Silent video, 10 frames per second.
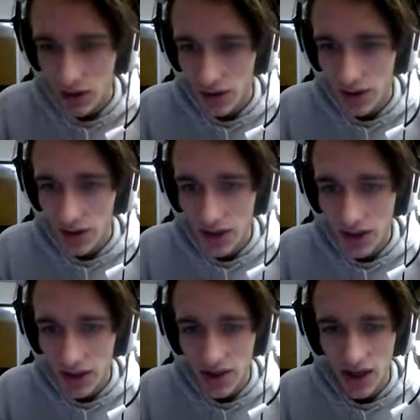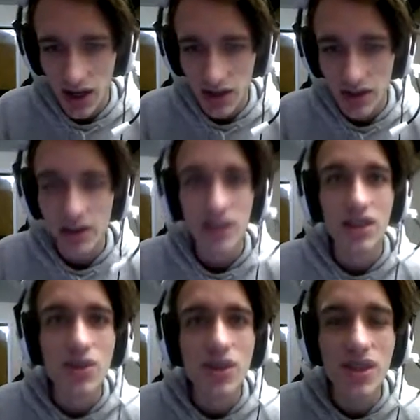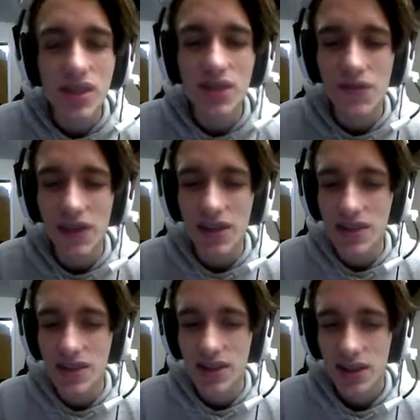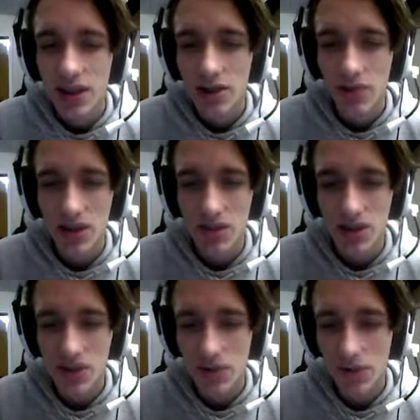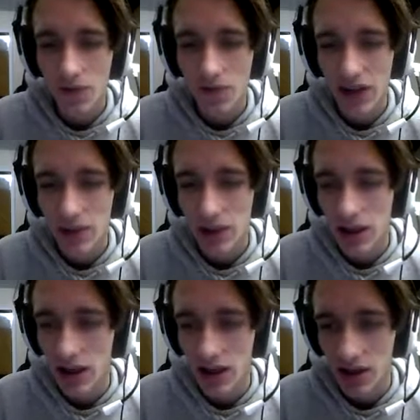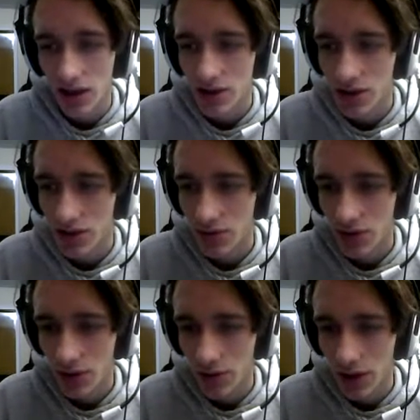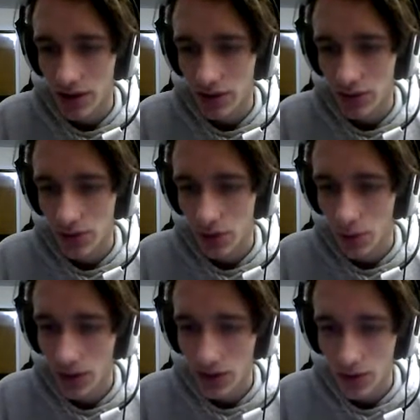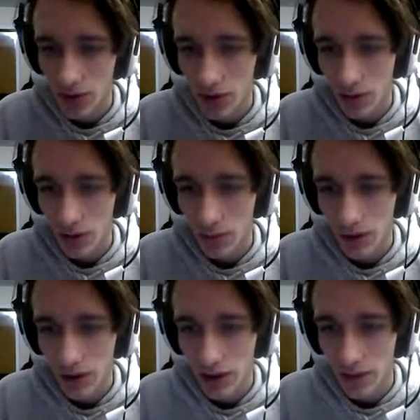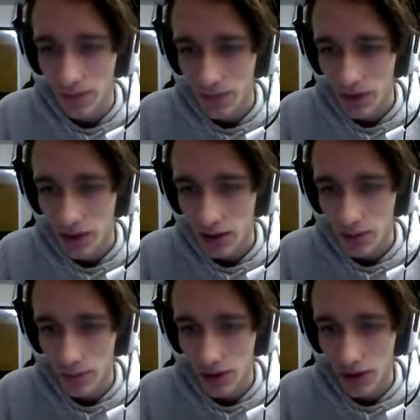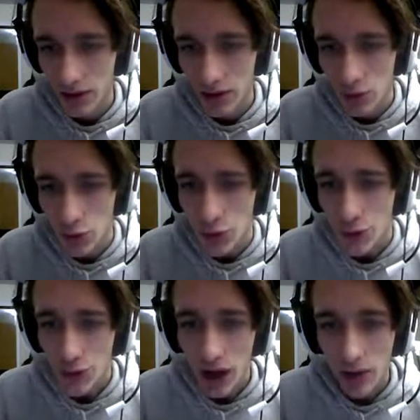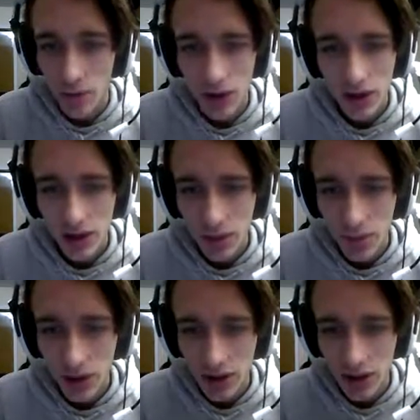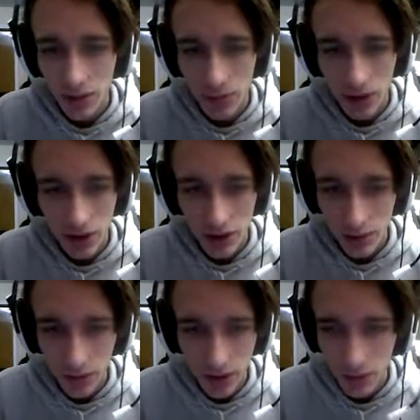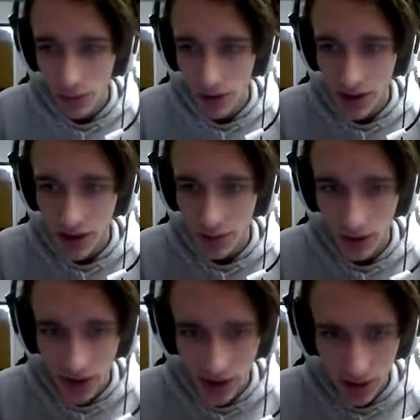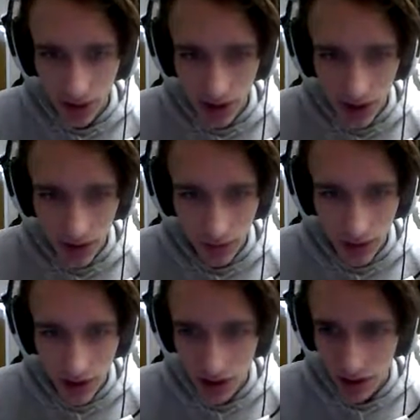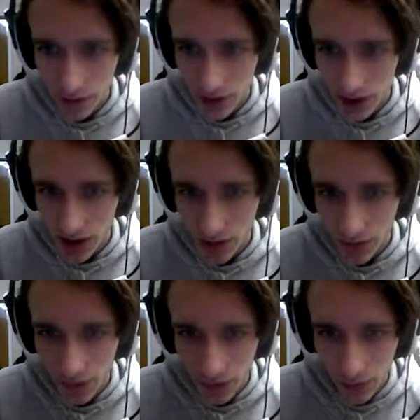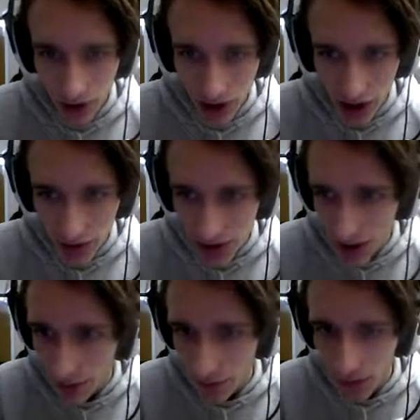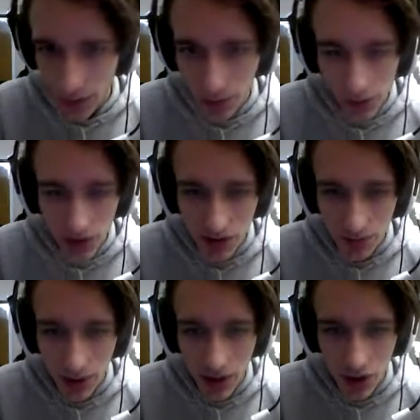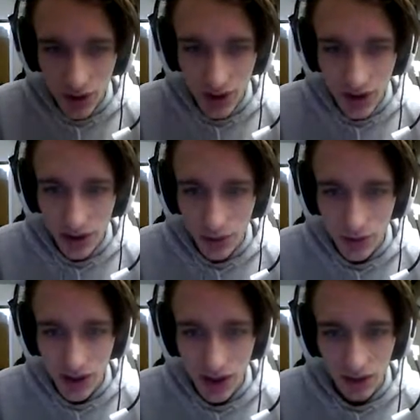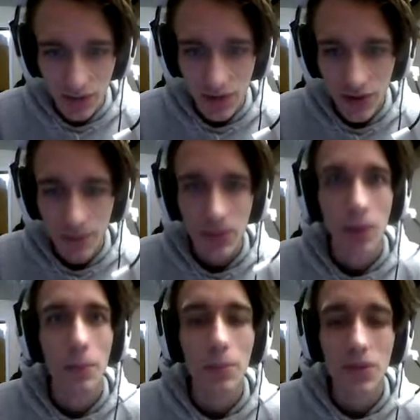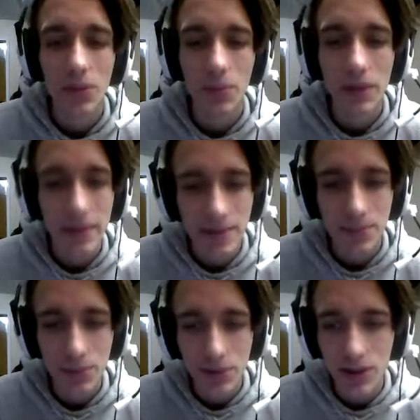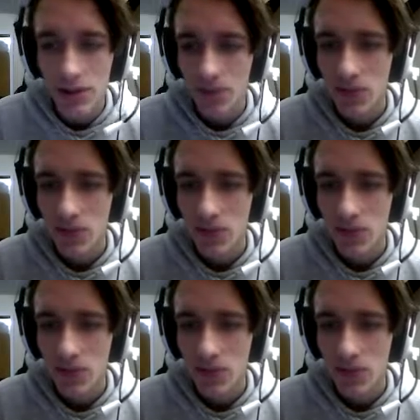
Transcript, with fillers: God, that thing is ugly. Did you see its face? Reminds me of someone from Family Guy. I just don't know. I don't know, I don't know. I'm running. I'm running. I'm running, I'm running, I'm running, I'm running. Where is it? Where is it? Where is it? Where is it? Where is it coming from? Which angles it coming from? I'm pulling some Matrix Neo stuff. I'm about to beat its booty.